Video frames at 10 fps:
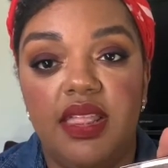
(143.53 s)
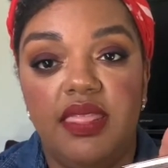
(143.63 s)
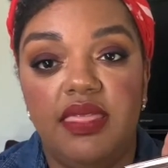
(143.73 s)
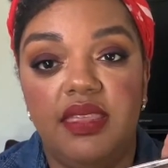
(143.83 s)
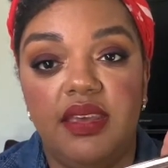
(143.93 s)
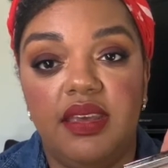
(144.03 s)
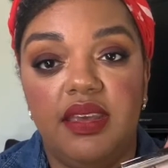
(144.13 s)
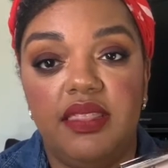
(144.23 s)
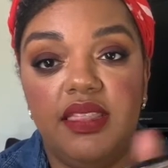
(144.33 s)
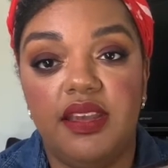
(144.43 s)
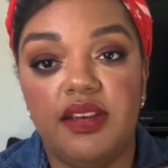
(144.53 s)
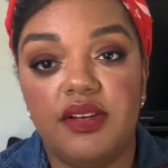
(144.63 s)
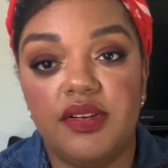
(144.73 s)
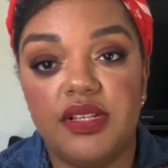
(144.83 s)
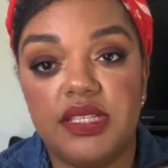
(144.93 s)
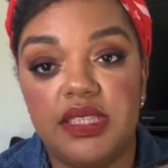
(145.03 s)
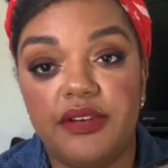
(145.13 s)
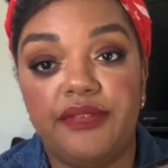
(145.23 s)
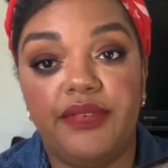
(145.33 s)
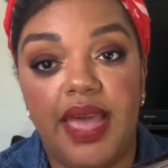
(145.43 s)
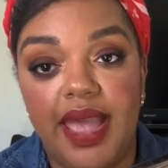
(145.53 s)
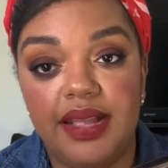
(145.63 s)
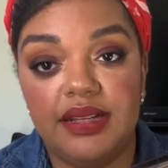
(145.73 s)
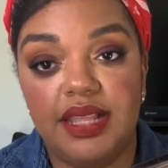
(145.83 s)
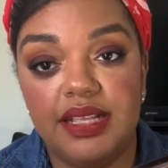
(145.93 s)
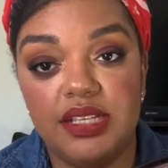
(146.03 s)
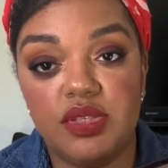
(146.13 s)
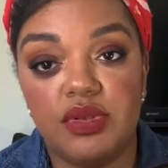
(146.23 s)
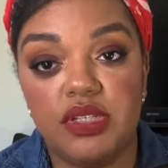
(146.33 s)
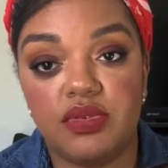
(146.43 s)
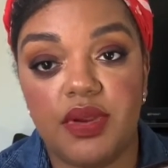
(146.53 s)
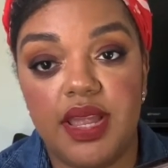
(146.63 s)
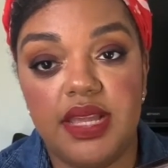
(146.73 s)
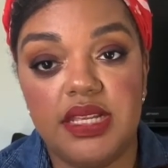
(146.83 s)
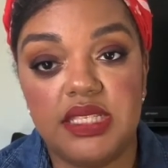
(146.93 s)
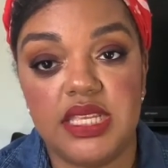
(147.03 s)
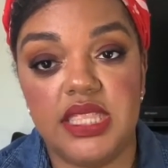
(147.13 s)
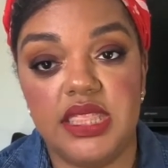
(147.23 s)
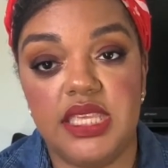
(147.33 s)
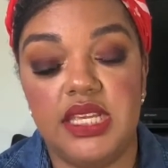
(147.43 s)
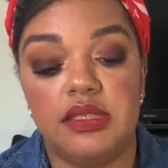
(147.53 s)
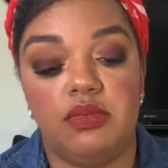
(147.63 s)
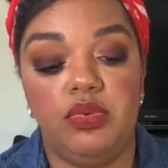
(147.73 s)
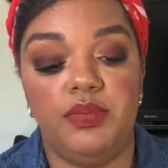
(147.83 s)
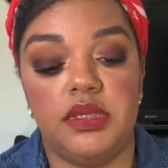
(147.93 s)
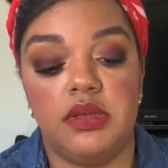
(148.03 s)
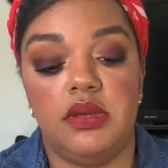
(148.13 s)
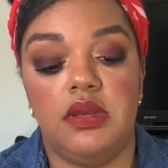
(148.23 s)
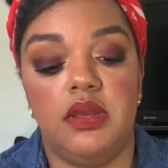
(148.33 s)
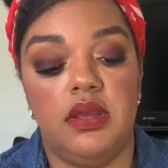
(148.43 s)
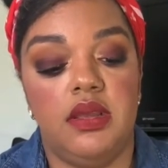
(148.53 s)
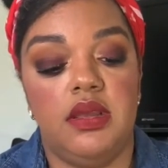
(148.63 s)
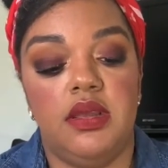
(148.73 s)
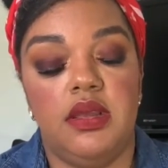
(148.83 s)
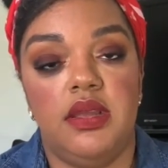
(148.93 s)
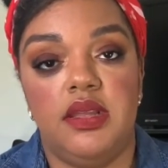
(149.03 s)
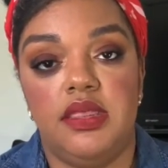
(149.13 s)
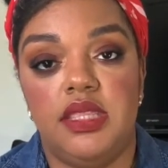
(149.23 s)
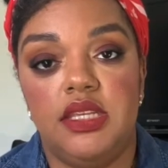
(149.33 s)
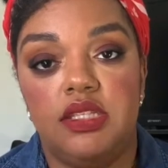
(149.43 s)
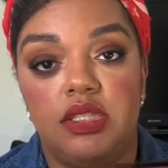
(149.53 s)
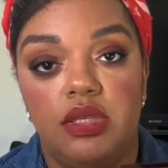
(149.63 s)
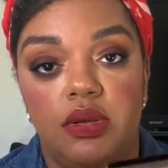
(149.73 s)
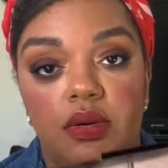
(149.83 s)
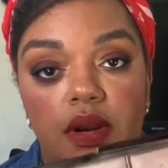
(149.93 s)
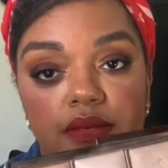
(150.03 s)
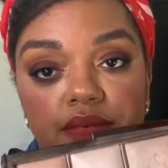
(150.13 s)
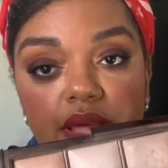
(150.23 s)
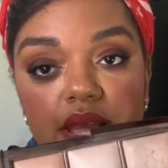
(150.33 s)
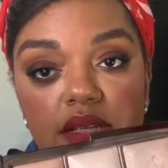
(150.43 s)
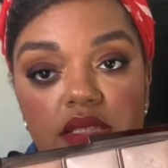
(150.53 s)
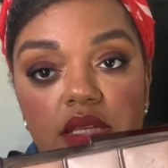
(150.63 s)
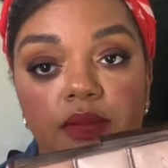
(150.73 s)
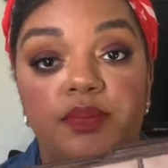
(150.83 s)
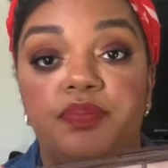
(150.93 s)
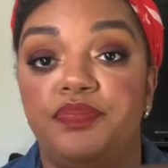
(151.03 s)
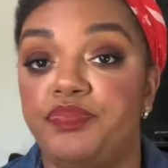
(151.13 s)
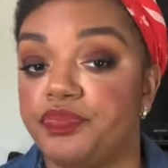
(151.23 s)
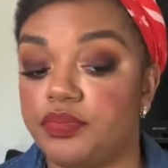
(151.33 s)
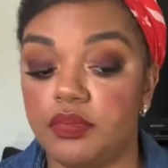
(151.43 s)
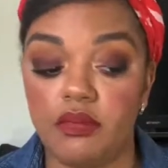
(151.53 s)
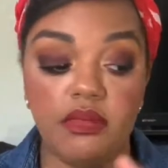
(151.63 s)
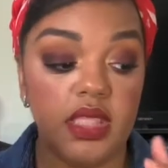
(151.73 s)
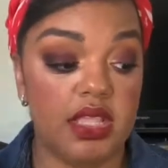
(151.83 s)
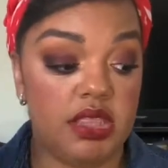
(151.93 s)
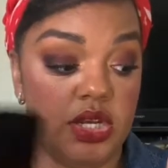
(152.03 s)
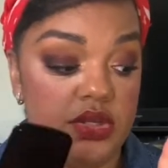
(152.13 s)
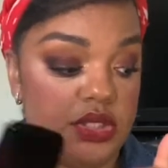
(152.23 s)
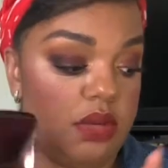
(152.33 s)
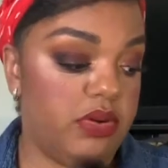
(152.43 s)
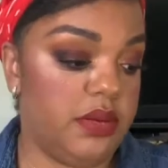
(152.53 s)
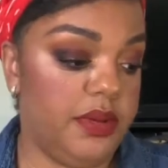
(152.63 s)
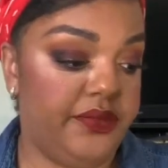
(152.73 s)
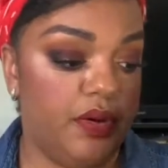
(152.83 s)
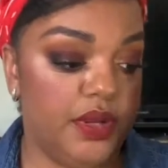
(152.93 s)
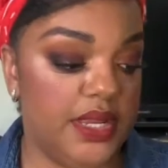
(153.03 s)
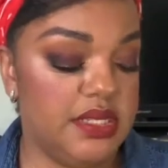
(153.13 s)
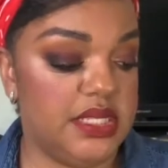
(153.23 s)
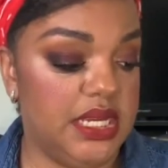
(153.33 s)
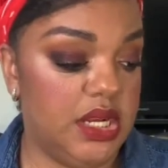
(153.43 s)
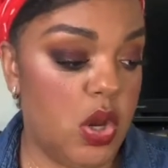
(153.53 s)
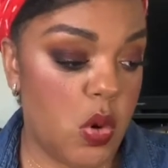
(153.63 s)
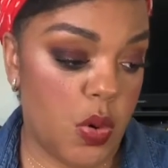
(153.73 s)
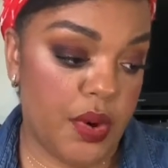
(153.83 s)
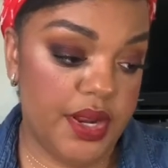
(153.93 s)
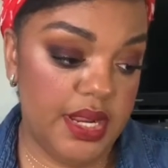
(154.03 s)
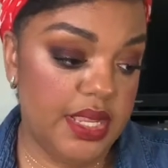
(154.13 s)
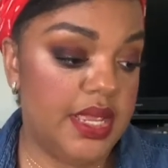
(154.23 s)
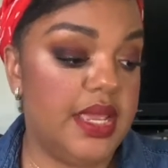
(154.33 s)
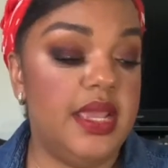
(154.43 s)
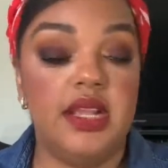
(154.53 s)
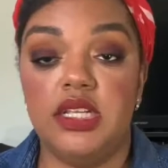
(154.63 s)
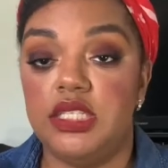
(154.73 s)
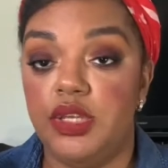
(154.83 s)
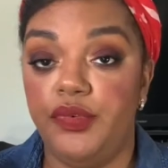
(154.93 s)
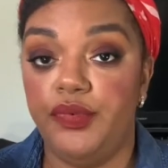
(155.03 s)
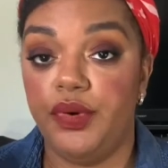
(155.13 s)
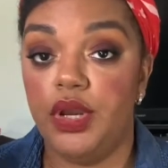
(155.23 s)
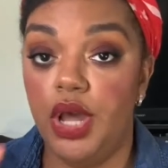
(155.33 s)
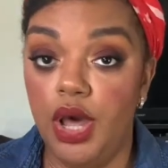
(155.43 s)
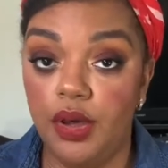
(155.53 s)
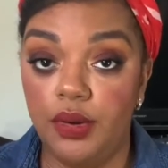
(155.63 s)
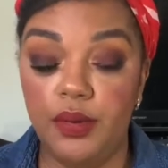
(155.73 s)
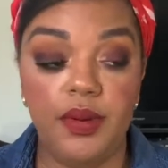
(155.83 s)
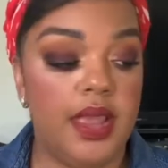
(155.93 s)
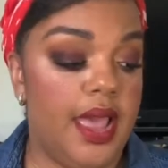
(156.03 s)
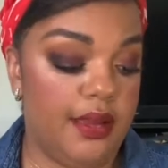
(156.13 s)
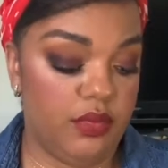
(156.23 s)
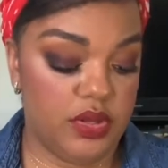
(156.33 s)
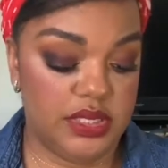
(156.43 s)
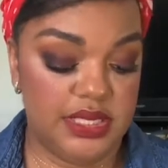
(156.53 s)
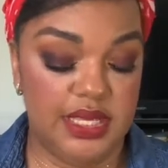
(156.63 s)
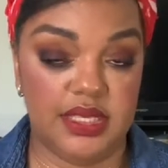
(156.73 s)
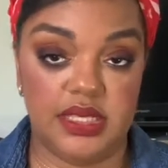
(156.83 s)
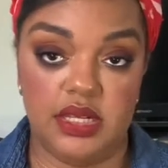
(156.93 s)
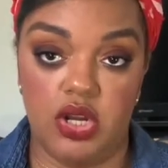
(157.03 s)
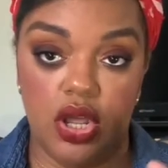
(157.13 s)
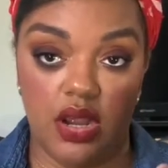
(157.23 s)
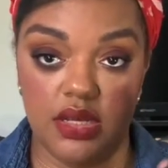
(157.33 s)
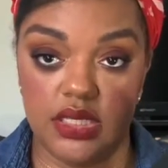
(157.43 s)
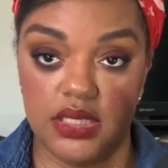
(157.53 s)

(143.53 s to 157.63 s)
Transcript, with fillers: the they're they're flat, like this one is raised and these oops these two are flat, so those two I'm going to be focusing on. So for O, I'm going to take this NARS